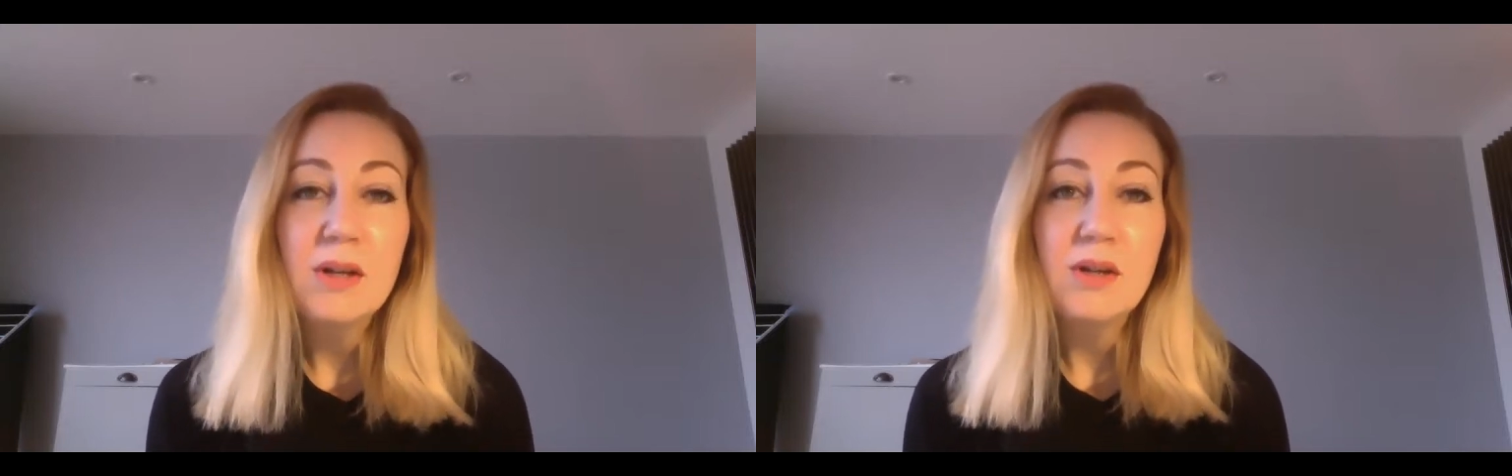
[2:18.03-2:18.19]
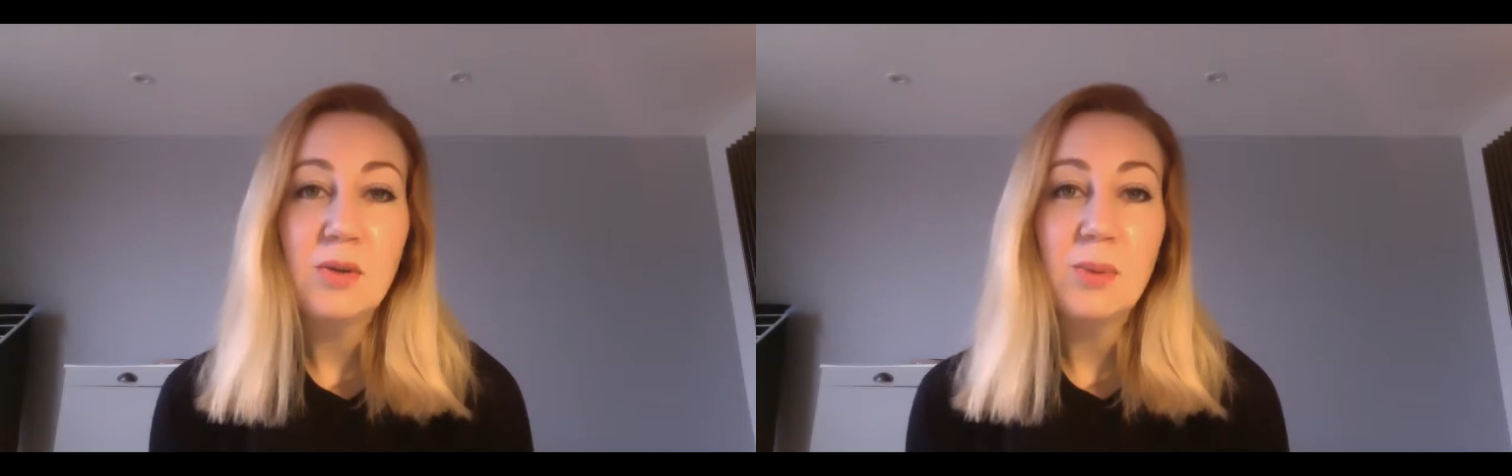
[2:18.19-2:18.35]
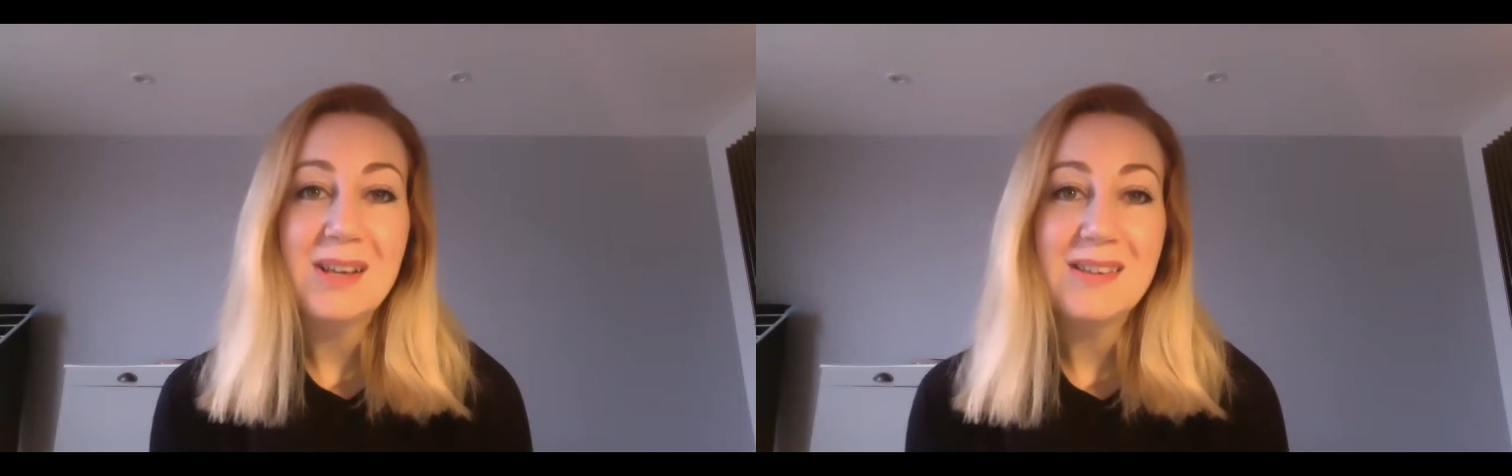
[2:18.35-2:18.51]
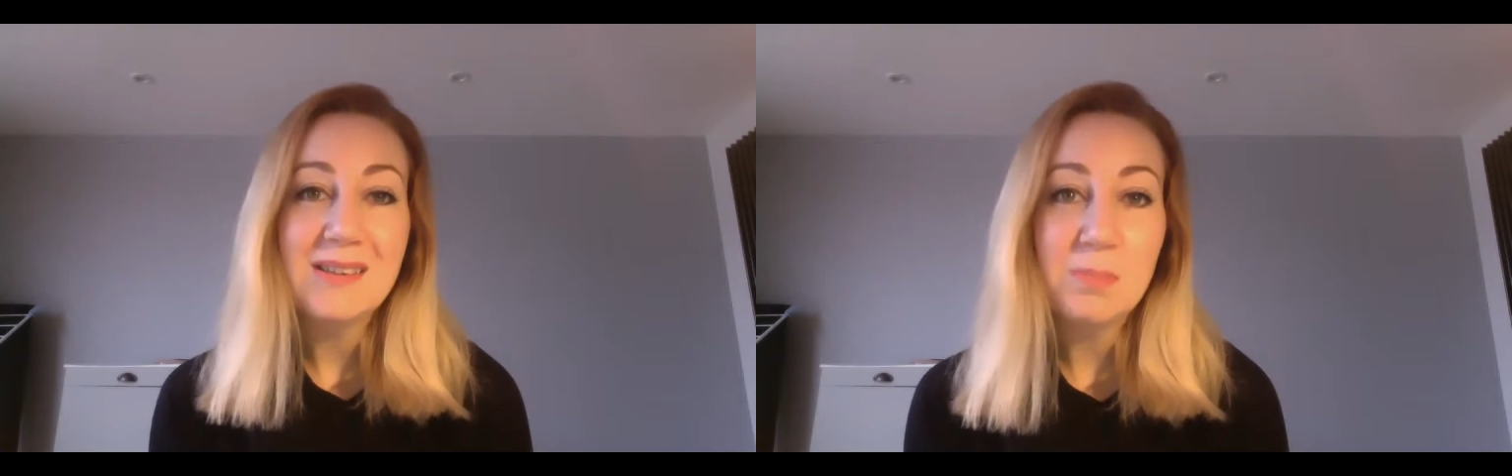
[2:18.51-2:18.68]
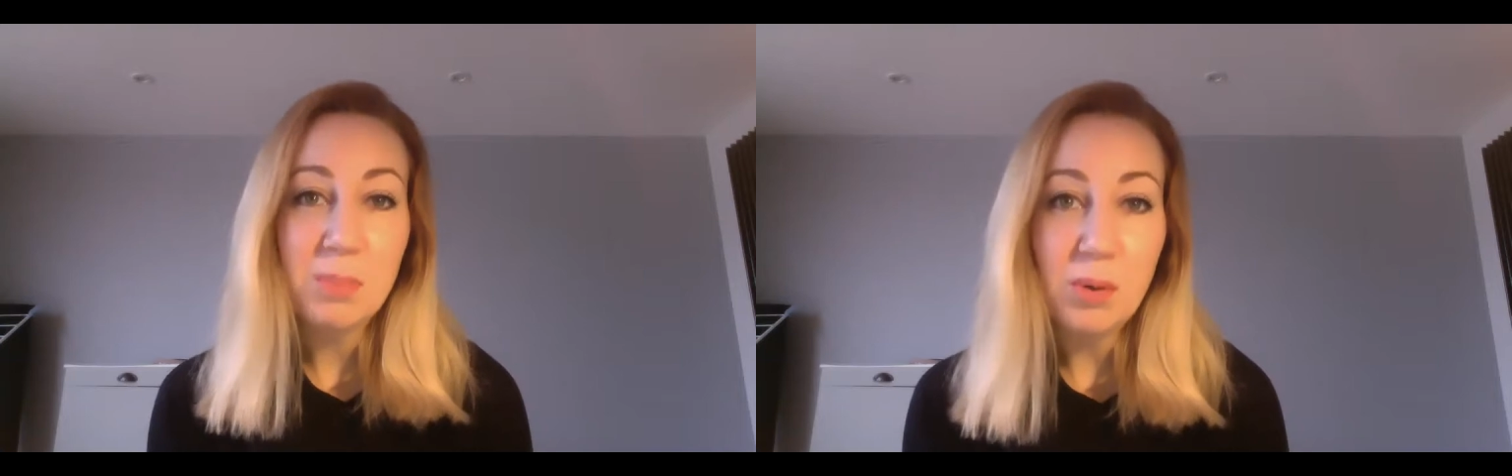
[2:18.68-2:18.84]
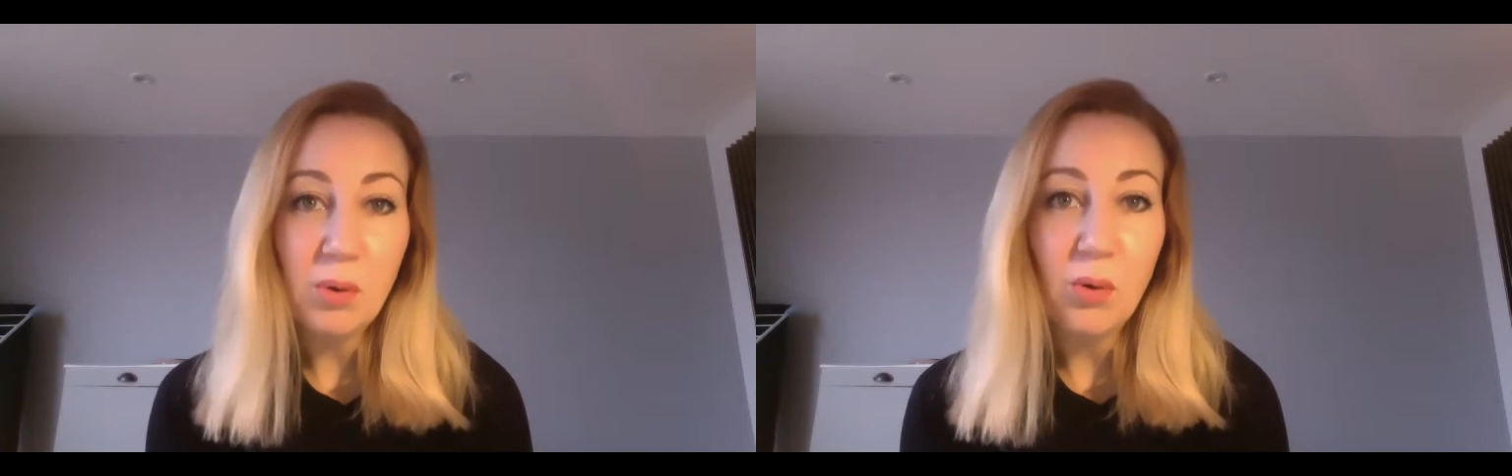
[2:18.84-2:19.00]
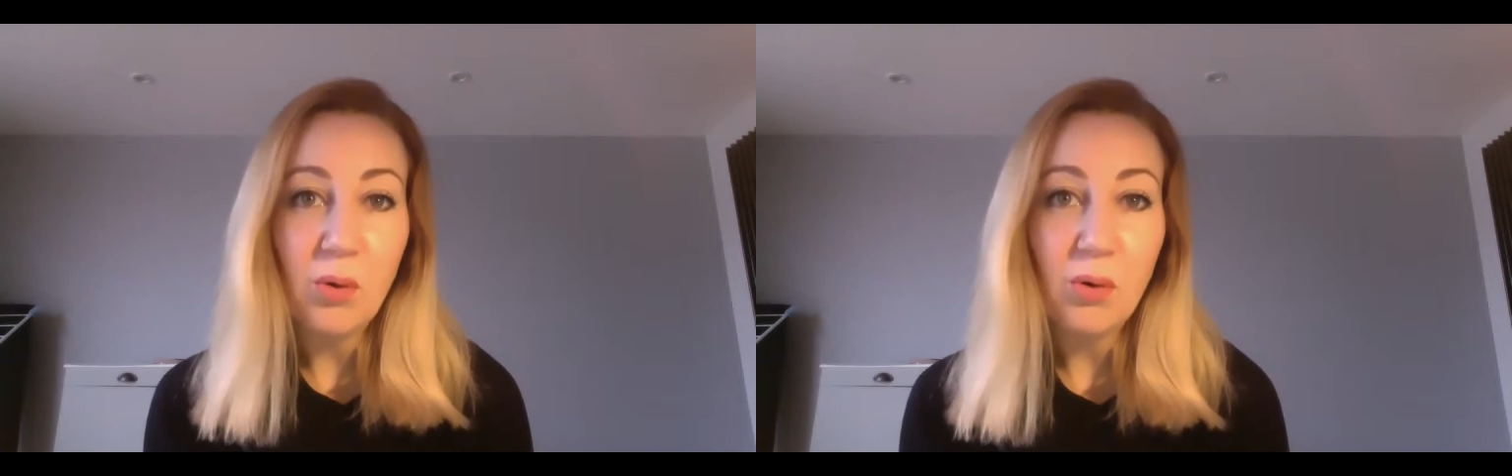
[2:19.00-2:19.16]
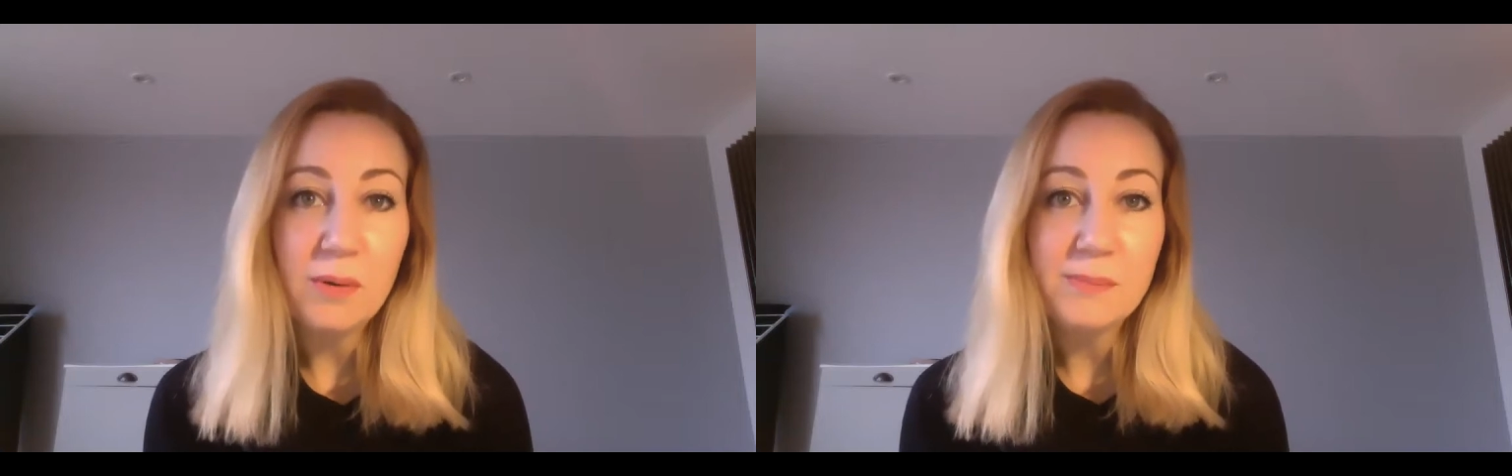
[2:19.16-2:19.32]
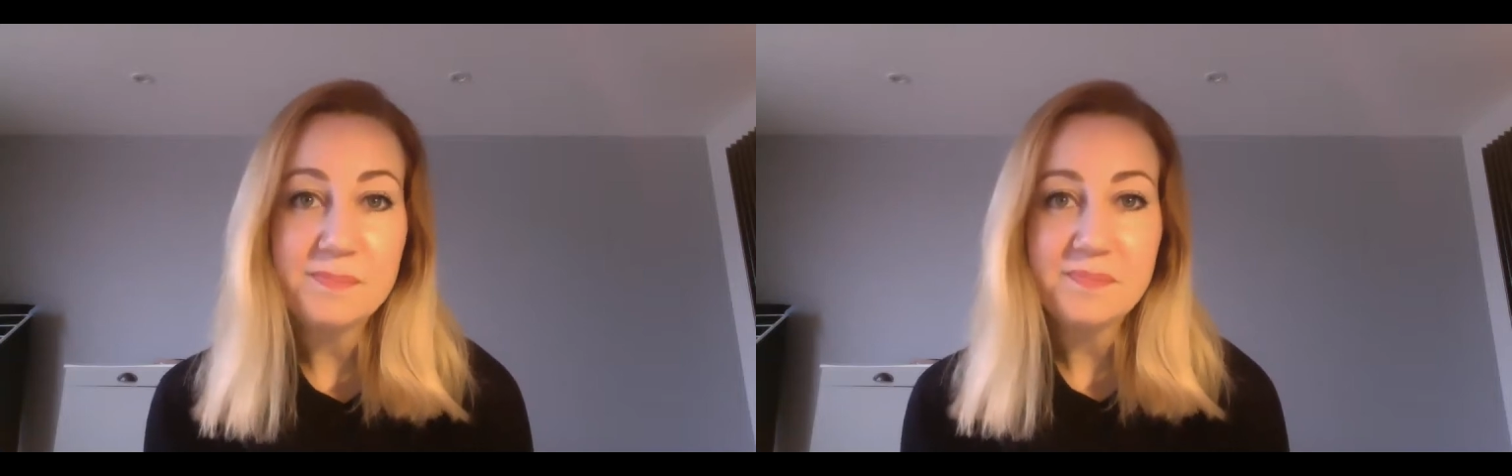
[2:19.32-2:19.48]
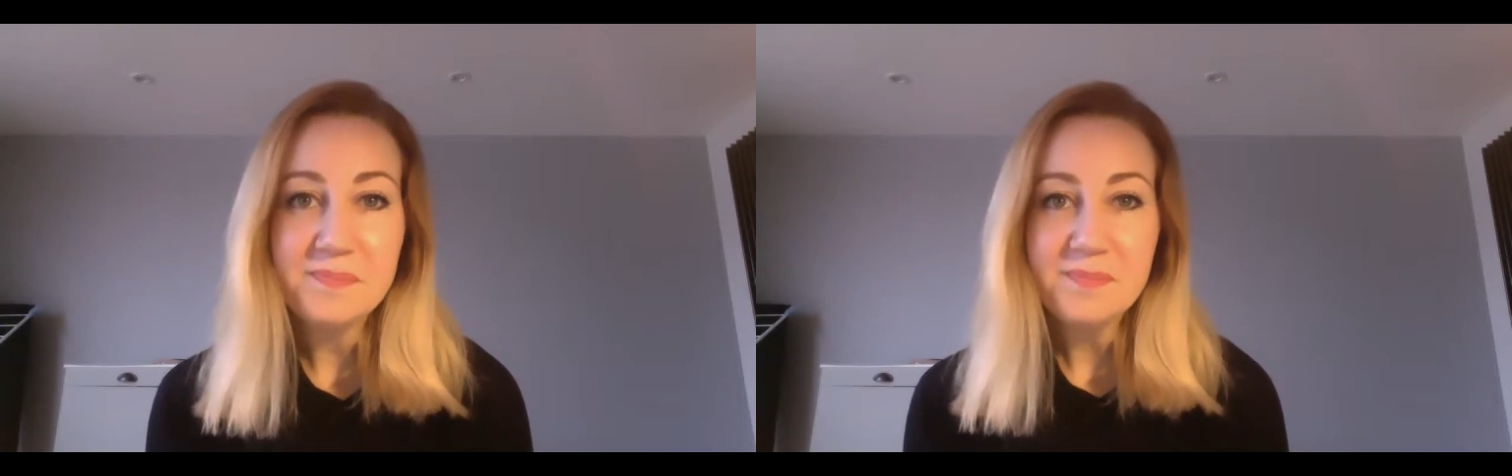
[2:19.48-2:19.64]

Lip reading: to explore